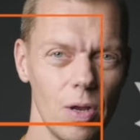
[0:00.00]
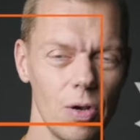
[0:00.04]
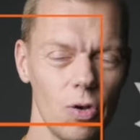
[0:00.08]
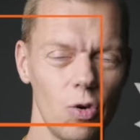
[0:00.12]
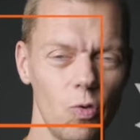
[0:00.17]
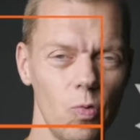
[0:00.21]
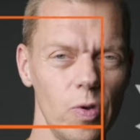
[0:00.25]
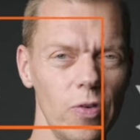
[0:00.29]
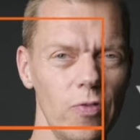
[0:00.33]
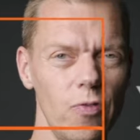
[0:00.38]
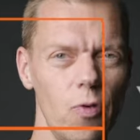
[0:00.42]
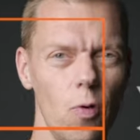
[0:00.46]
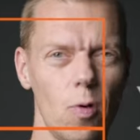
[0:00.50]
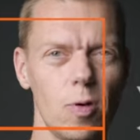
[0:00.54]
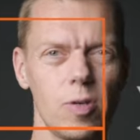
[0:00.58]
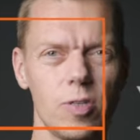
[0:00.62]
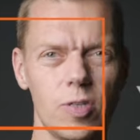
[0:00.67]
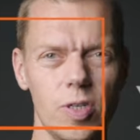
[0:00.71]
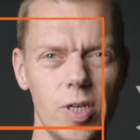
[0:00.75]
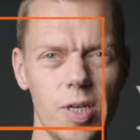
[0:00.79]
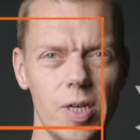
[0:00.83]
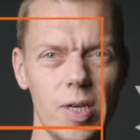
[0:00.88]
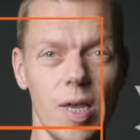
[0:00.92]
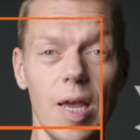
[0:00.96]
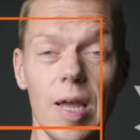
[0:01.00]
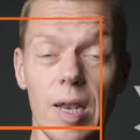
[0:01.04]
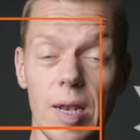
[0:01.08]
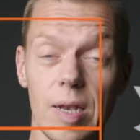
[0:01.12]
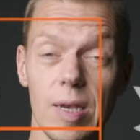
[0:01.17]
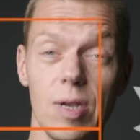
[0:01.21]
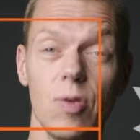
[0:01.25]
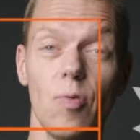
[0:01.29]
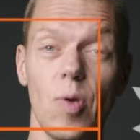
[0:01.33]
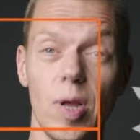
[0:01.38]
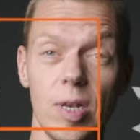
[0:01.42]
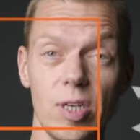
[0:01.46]
Do we foresee
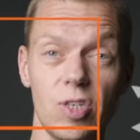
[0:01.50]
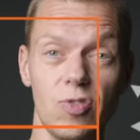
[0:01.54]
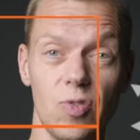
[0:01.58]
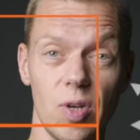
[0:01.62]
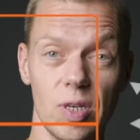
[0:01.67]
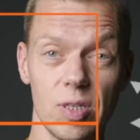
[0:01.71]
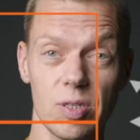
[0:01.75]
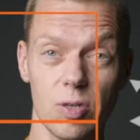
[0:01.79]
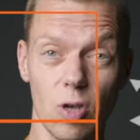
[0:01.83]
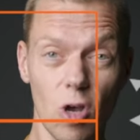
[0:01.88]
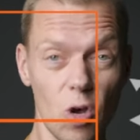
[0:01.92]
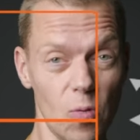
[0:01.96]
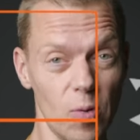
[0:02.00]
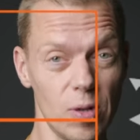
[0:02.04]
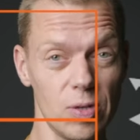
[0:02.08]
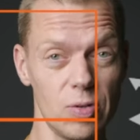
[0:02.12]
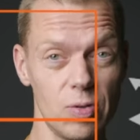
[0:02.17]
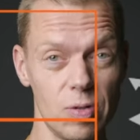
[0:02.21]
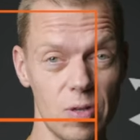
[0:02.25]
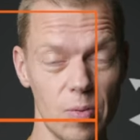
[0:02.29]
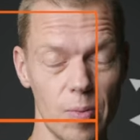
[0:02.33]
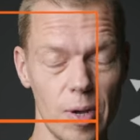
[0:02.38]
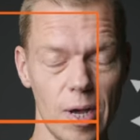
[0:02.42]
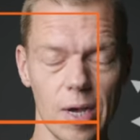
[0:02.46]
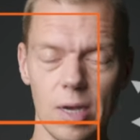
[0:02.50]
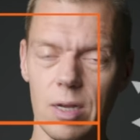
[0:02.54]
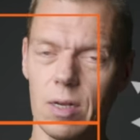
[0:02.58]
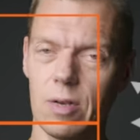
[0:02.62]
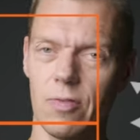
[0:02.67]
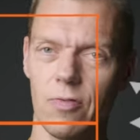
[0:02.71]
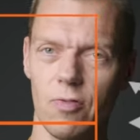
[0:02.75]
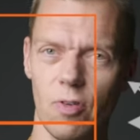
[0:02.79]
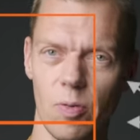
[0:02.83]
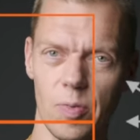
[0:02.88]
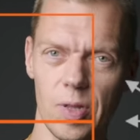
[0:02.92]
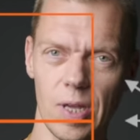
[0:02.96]
new entrants coming to the market
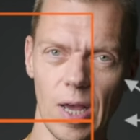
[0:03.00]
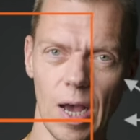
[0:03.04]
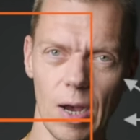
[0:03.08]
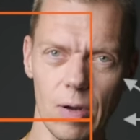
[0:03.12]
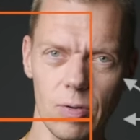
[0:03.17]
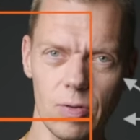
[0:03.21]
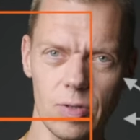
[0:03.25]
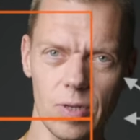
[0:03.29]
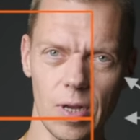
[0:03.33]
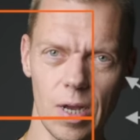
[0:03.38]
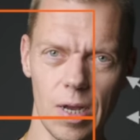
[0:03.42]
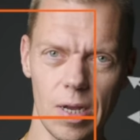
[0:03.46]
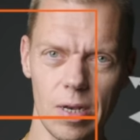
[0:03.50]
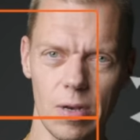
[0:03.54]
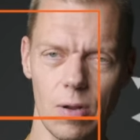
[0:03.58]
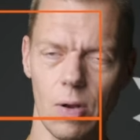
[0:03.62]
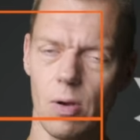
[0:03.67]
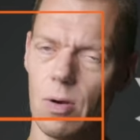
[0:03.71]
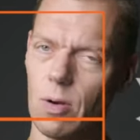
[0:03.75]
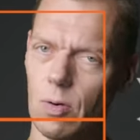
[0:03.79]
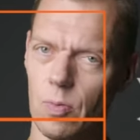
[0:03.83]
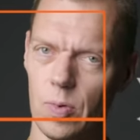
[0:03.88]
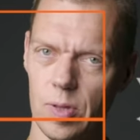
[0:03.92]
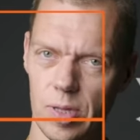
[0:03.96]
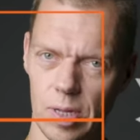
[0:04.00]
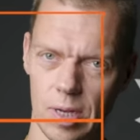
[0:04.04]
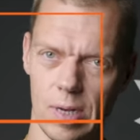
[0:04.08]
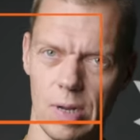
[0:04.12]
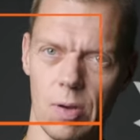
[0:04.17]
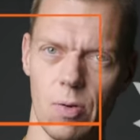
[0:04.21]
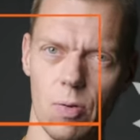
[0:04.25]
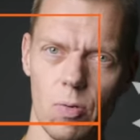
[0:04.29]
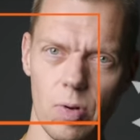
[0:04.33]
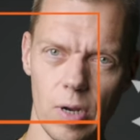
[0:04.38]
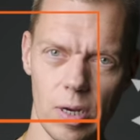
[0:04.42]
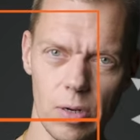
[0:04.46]
from the outside or within
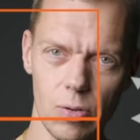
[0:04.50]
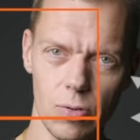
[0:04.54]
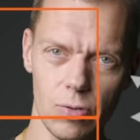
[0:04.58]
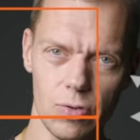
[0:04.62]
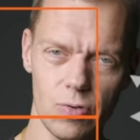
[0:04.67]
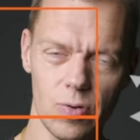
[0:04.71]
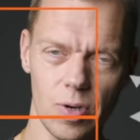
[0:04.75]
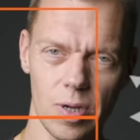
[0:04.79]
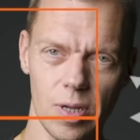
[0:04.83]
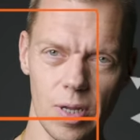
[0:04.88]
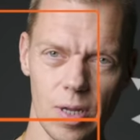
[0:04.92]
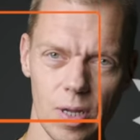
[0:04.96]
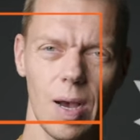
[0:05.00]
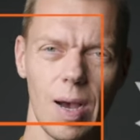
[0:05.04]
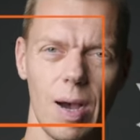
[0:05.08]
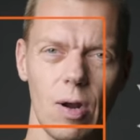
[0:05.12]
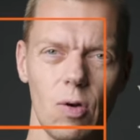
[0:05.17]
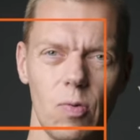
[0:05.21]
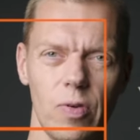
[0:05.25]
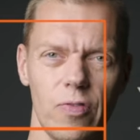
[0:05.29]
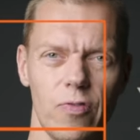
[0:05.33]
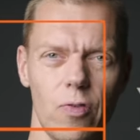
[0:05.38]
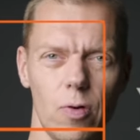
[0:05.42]
our own industry? How do we